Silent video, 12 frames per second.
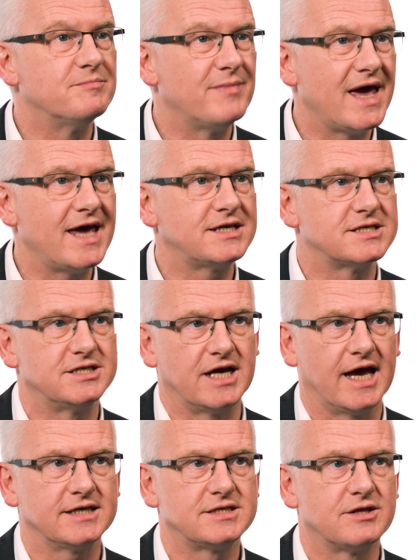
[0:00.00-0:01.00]
may
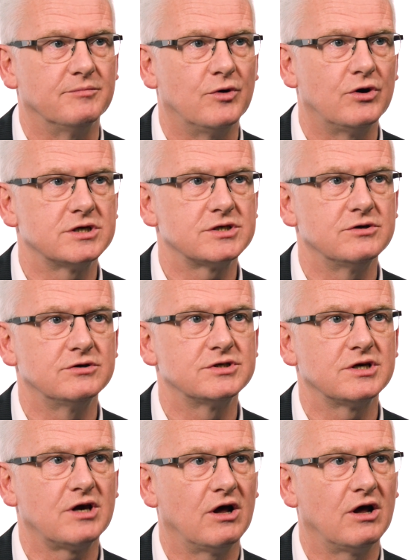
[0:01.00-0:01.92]
suggest that more schools and